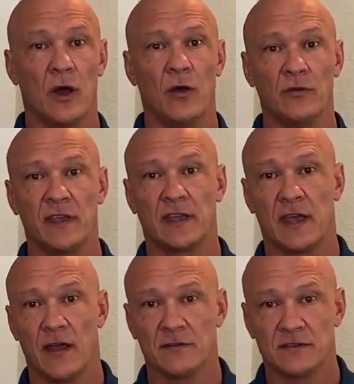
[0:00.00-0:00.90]
own the
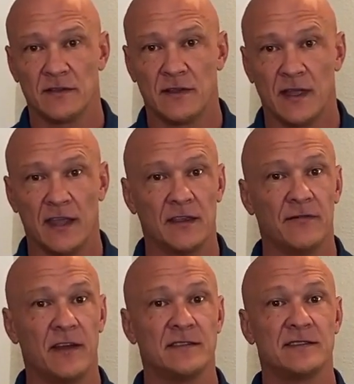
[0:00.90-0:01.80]
account, and the
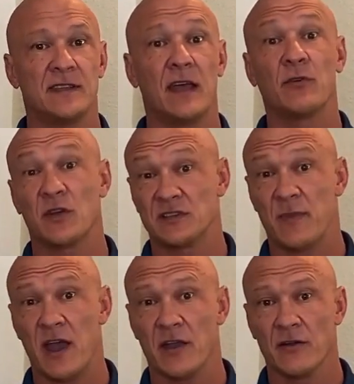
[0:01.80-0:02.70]
funds never
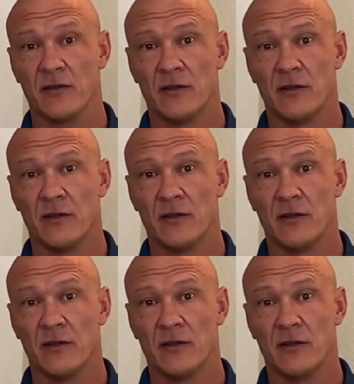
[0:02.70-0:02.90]
expire.